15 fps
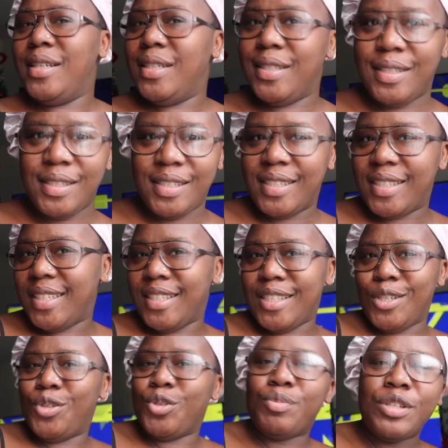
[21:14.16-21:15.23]
This is a
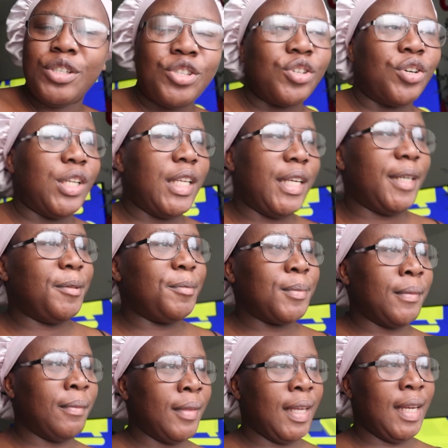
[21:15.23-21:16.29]
season to be jolly.
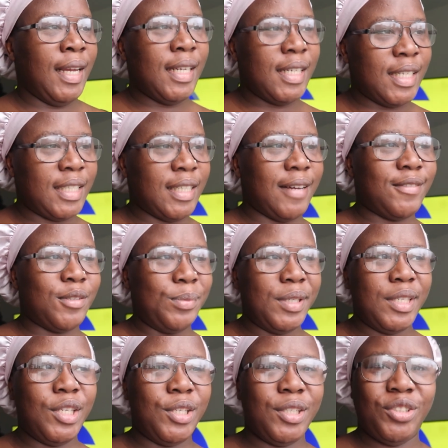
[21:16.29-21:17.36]
It doesn't have to be
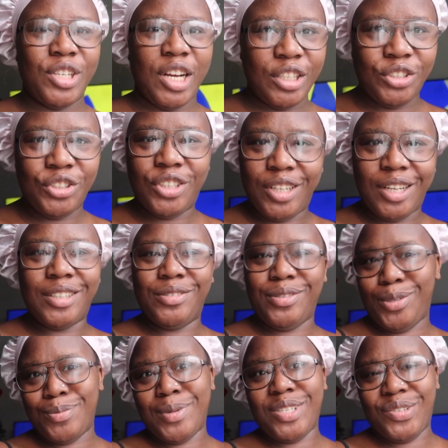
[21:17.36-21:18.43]
the traditional
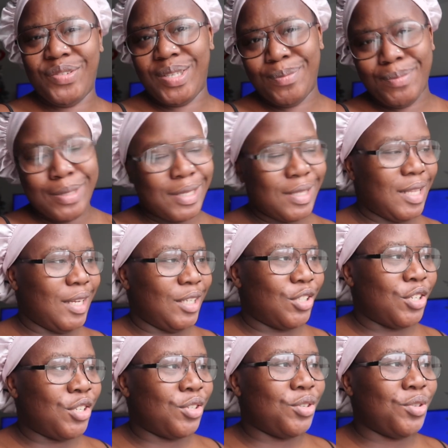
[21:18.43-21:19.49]
Christmas thing.
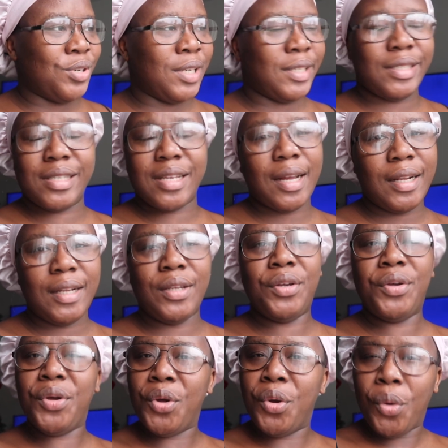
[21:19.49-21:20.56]
Just do exactly
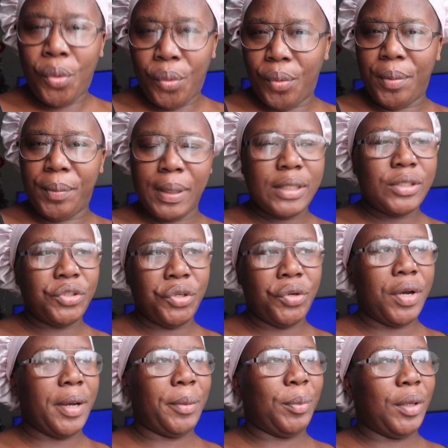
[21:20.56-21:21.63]
what makes you
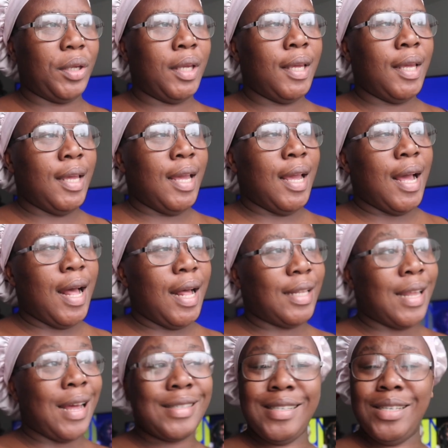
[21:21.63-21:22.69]
happy. And
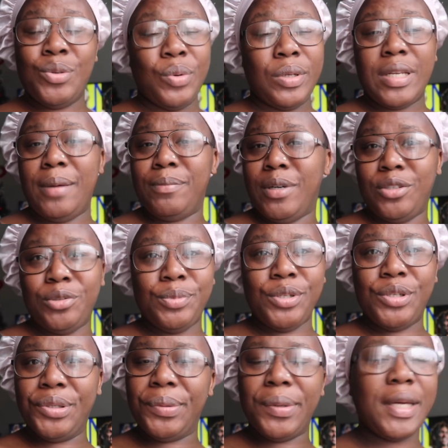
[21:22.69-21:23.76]
that is what I'm going to be
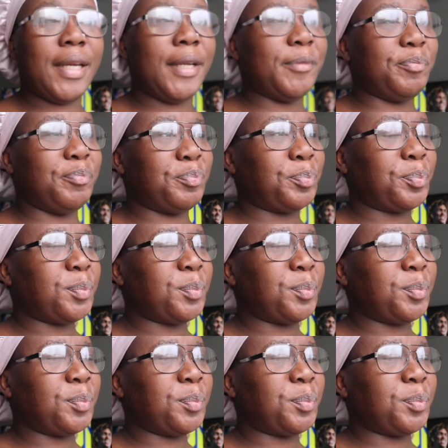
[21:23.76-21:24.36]
doing.